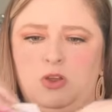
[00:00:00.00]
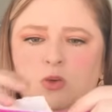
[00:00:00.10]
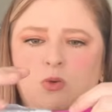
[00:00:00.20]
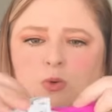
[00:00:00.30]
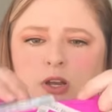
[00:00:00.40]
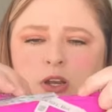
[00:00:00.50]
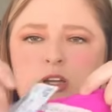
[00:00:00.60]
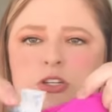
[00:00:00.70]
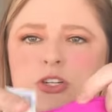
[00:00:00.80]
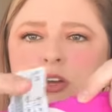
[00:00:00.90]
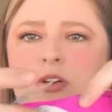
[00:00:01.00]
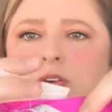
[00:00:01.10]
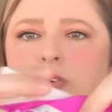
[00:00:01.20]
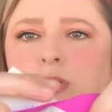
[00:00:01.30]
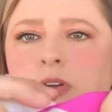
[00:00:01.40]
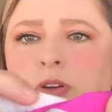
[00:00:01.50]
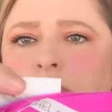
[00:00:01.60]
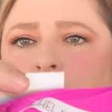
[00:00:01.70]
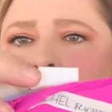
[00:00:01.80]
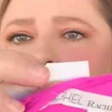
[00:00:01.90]
Whatnot show.
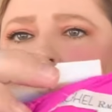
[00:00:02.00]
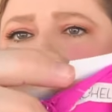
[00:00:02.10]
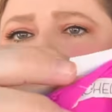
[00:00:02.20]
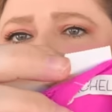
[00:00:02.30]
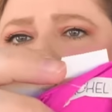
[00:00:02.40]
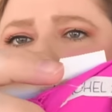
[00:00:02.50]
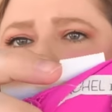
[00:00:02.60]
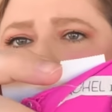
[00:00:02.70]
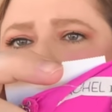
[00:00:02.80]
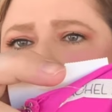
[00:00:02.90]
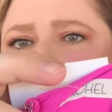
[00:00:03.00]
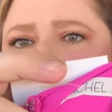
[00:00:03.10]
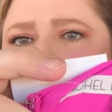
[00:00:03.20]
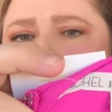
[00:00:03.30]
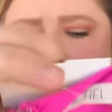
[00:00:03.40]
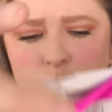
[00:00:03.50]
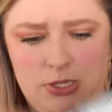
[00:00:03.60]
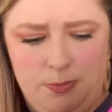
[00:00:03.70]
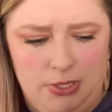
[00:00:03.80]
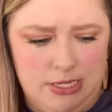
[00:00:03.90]
Rachel Roy. I don't
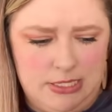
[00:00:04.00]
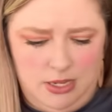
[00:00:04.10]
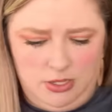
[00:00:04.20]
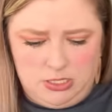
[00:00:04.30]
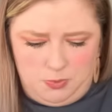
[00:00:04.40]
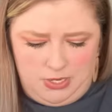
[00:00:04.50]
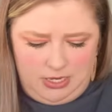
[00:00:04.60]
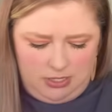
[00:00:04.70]
typically sell this brand.